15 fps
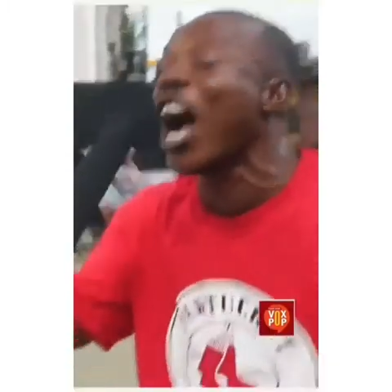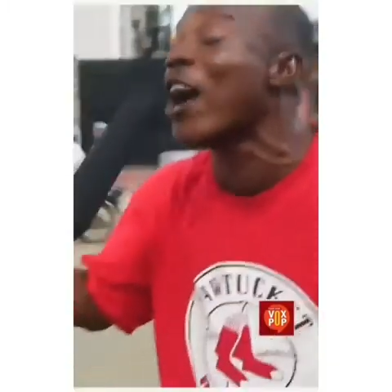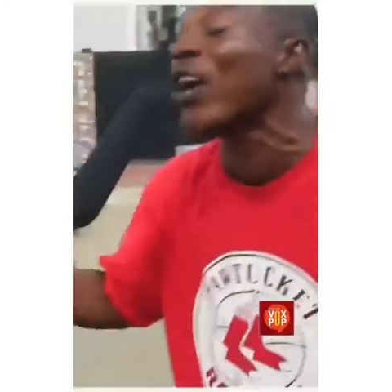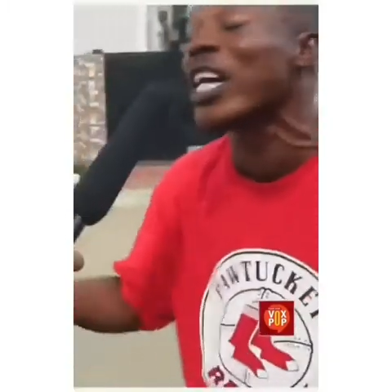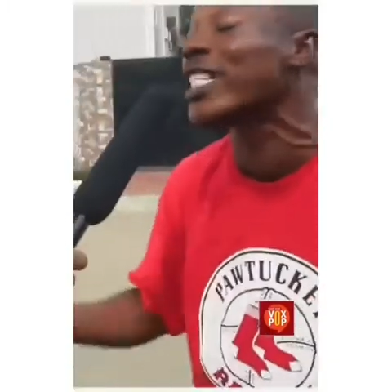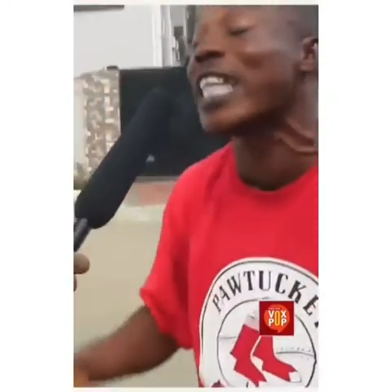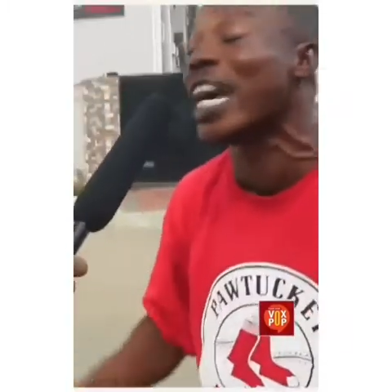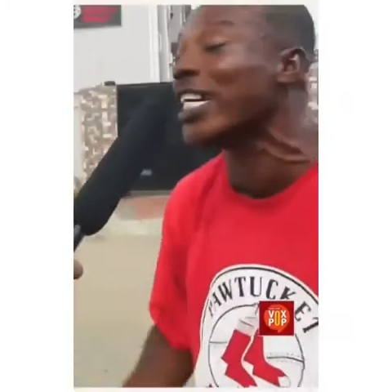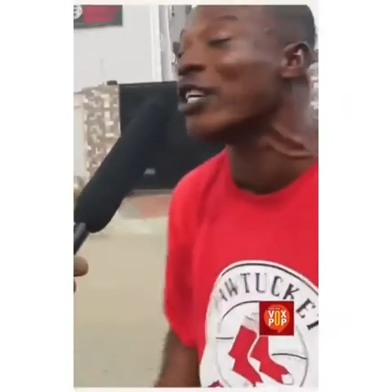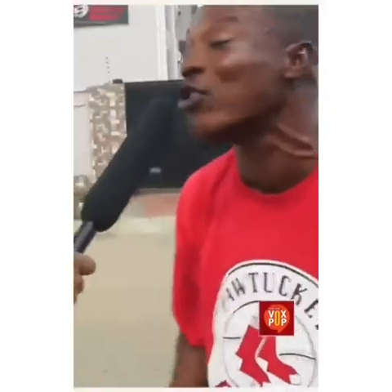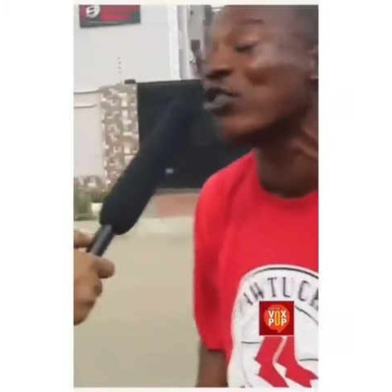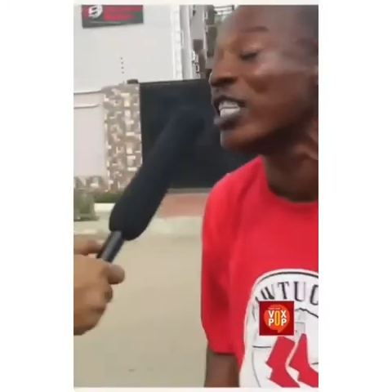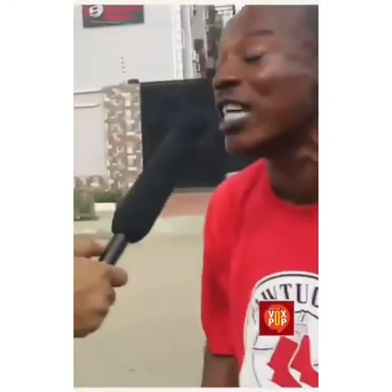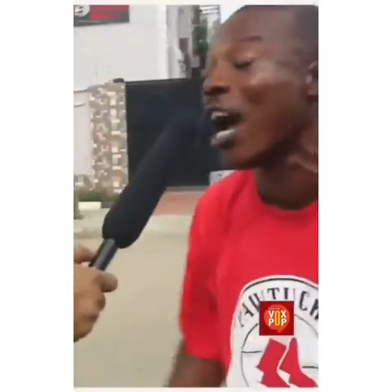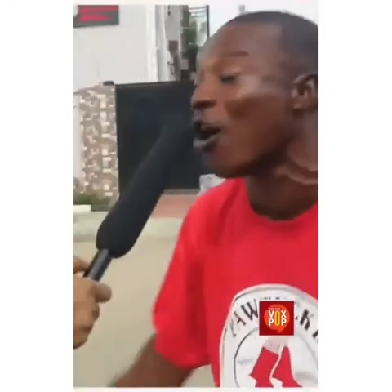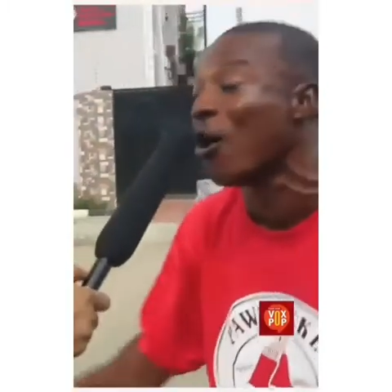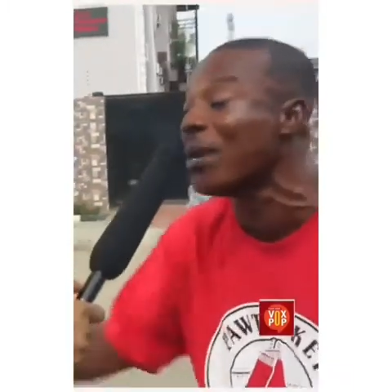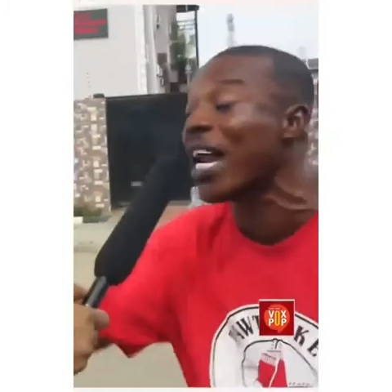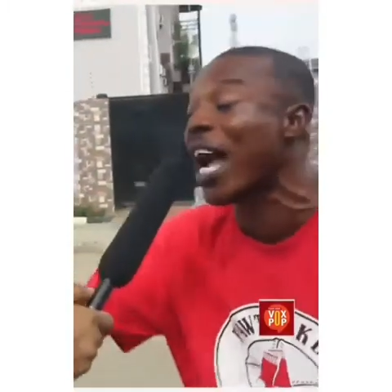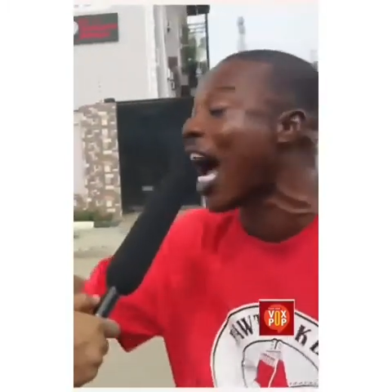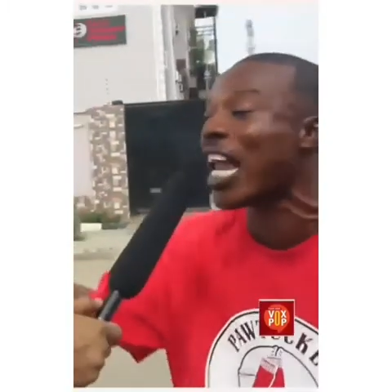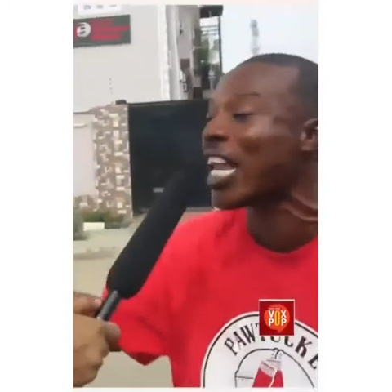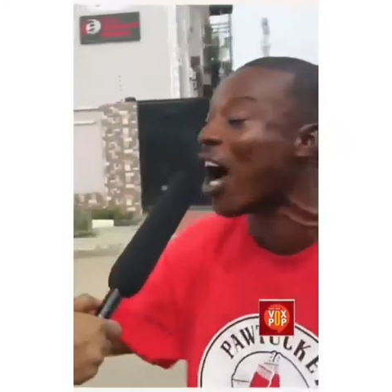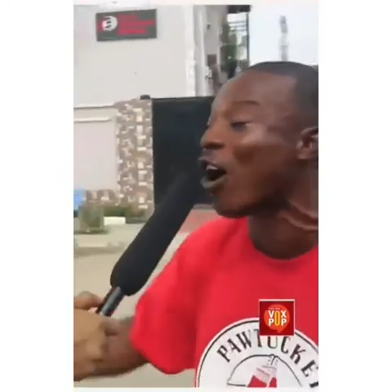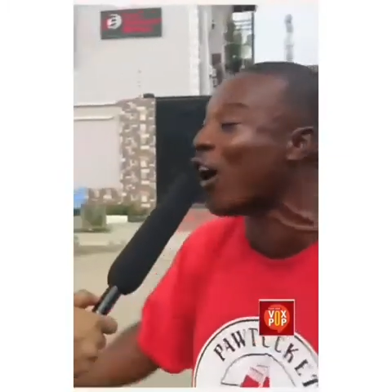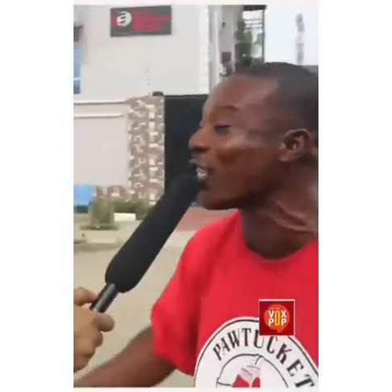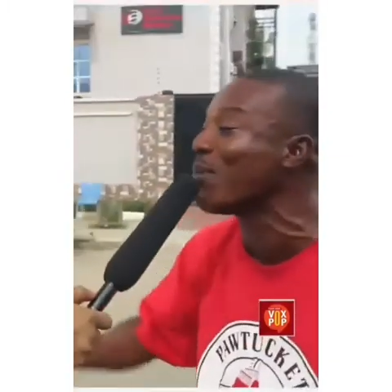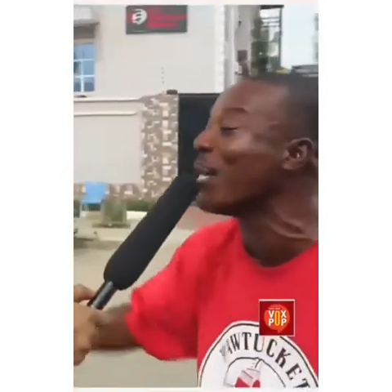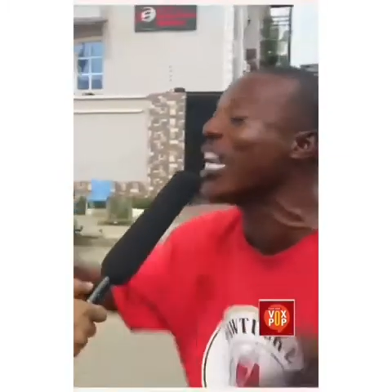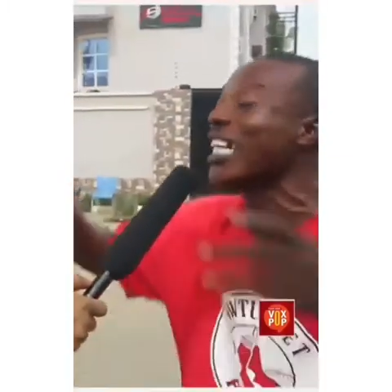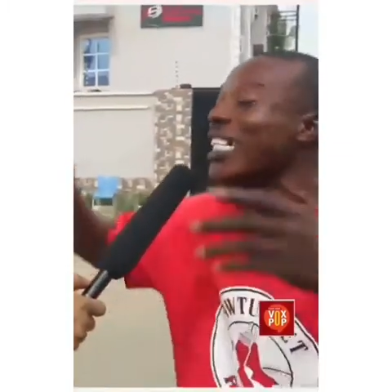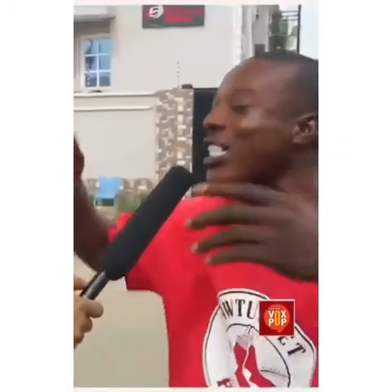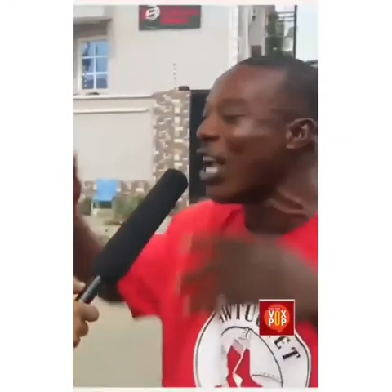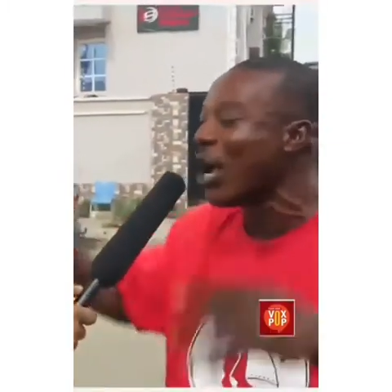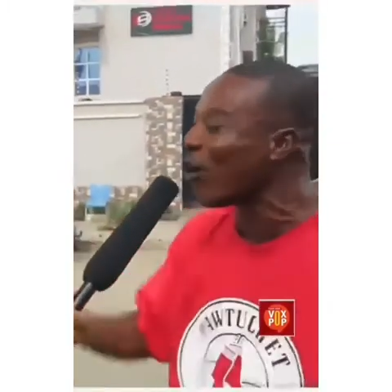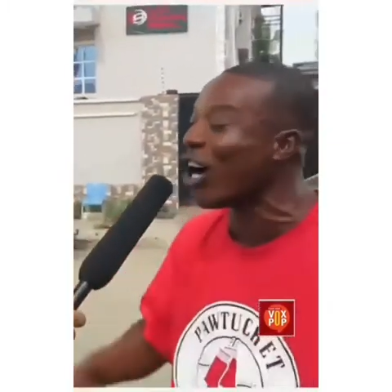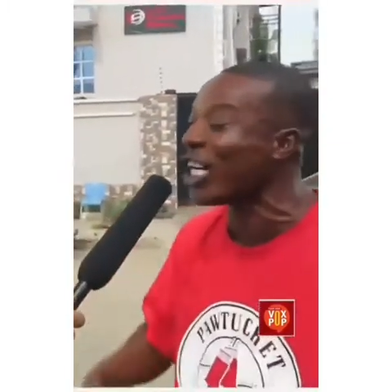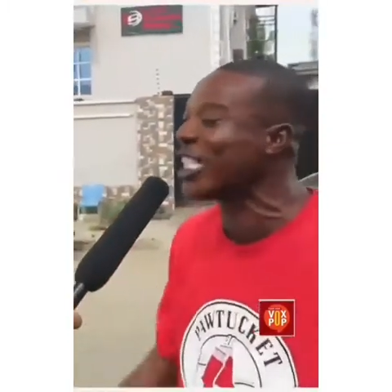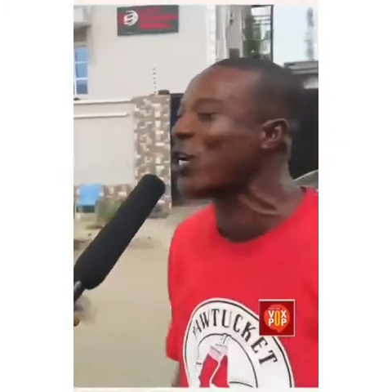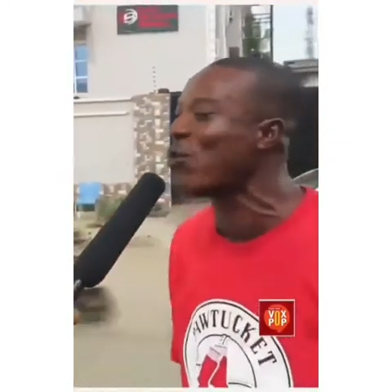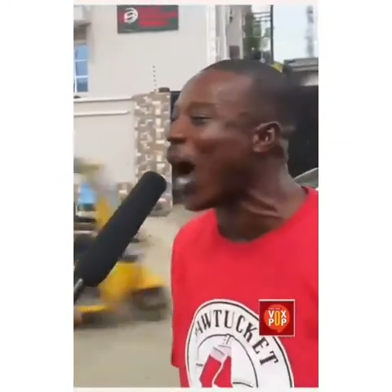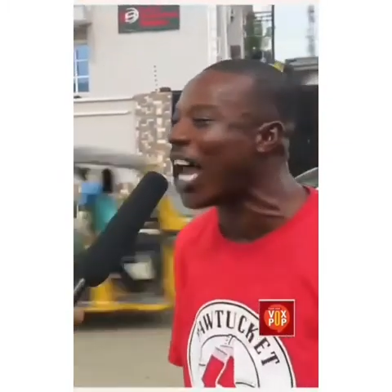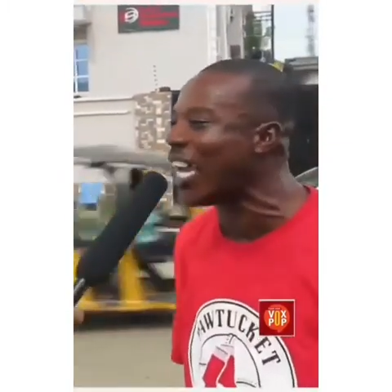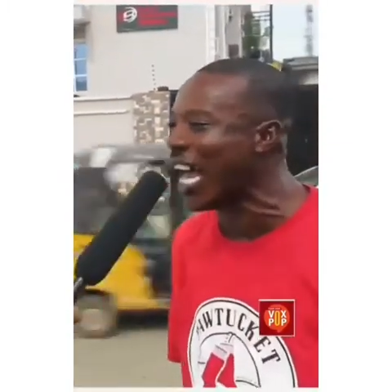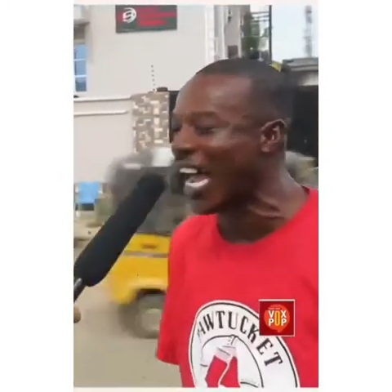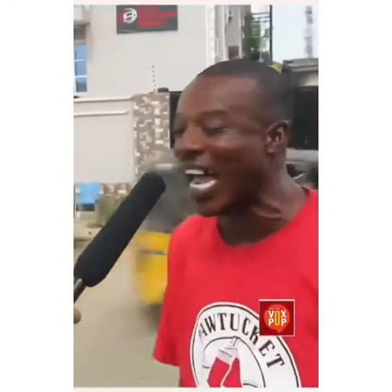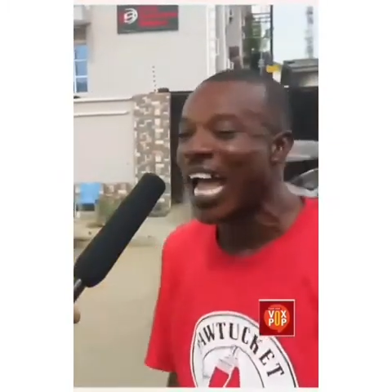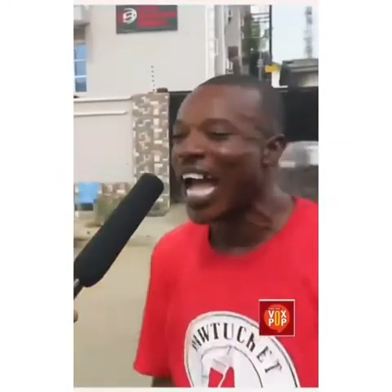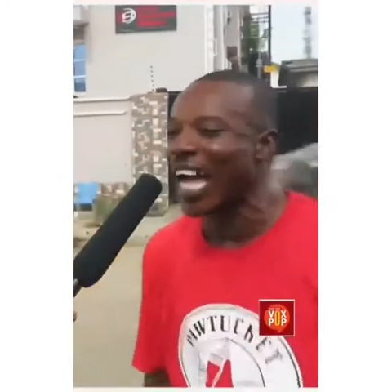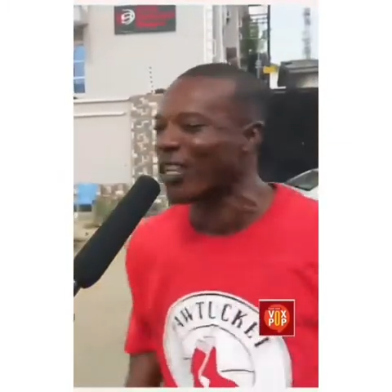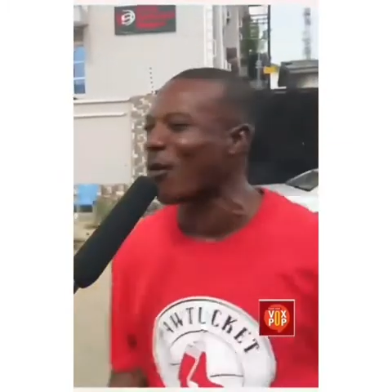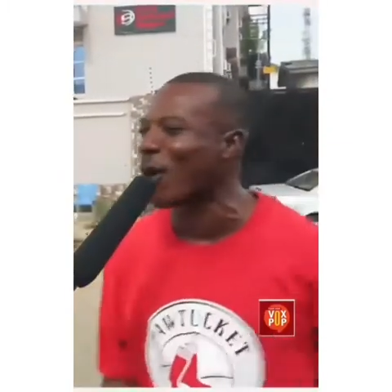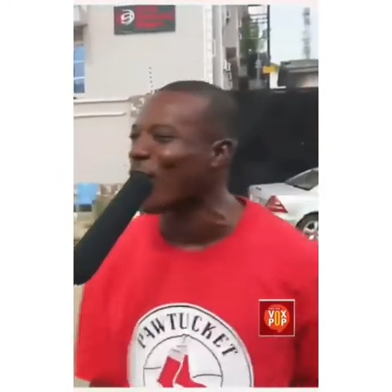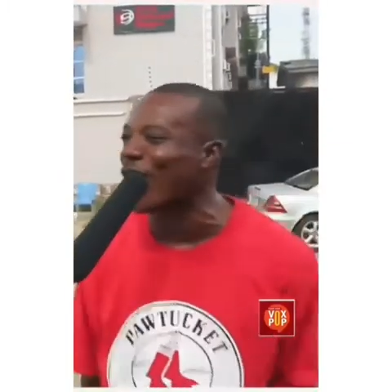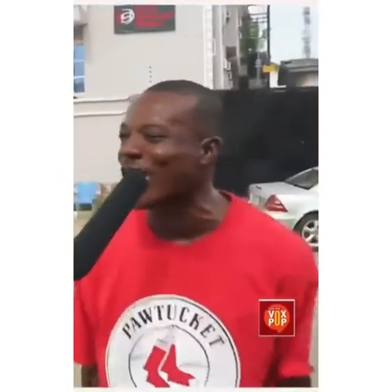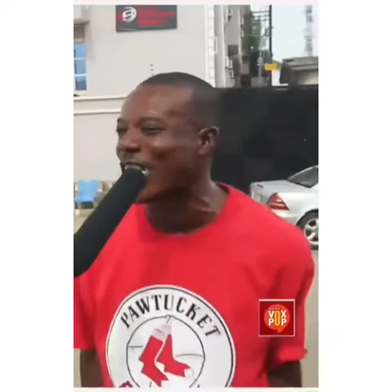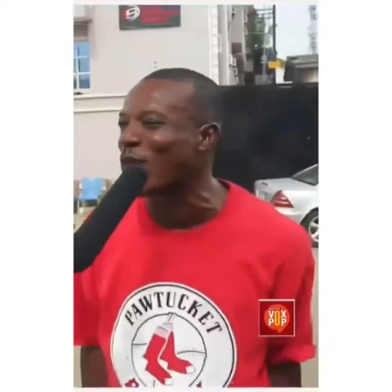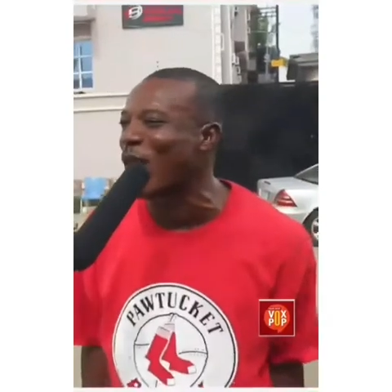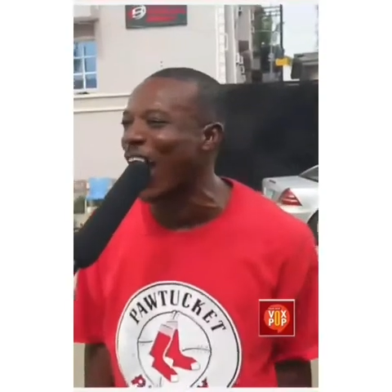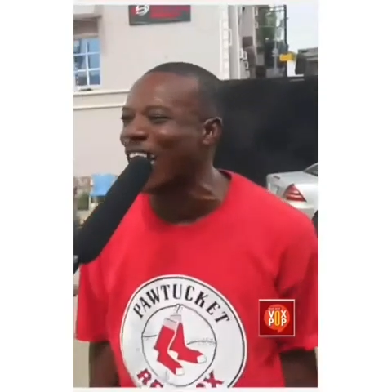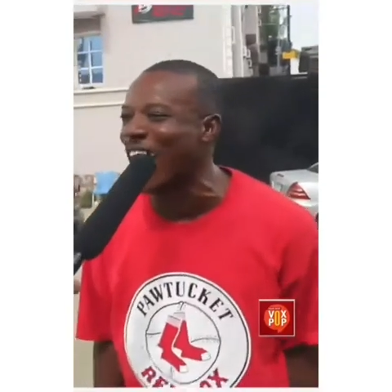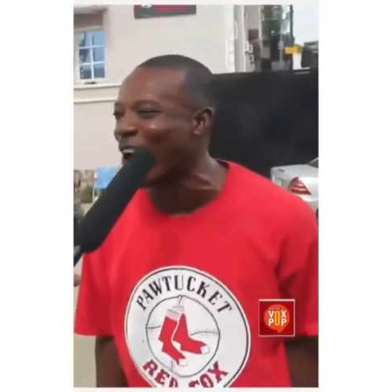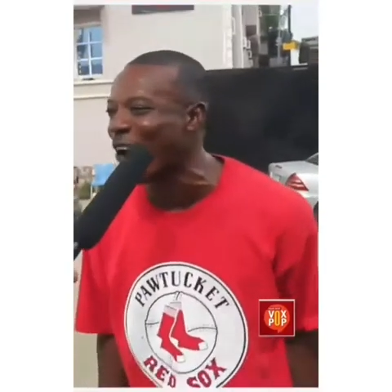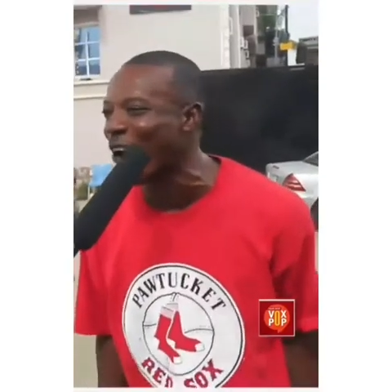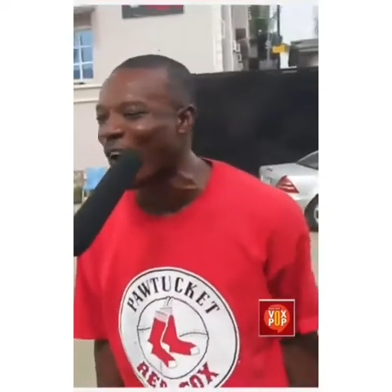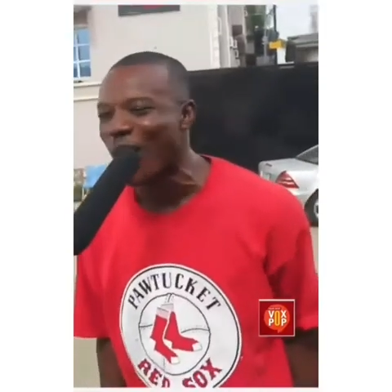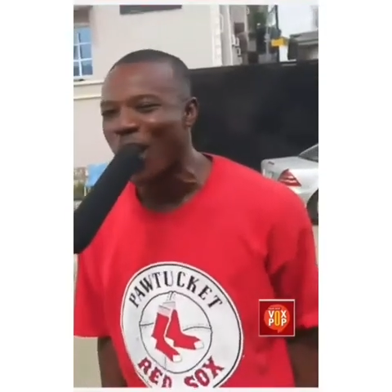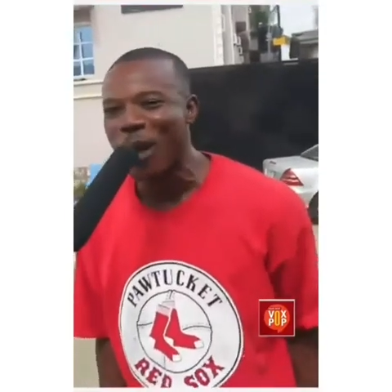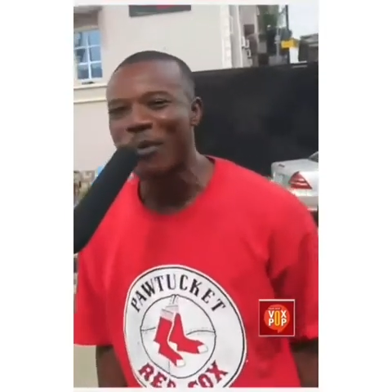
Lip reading: know everything that they do here. Maybe they allow us. Maybe they call Shiwale. That's what we call Shiwale.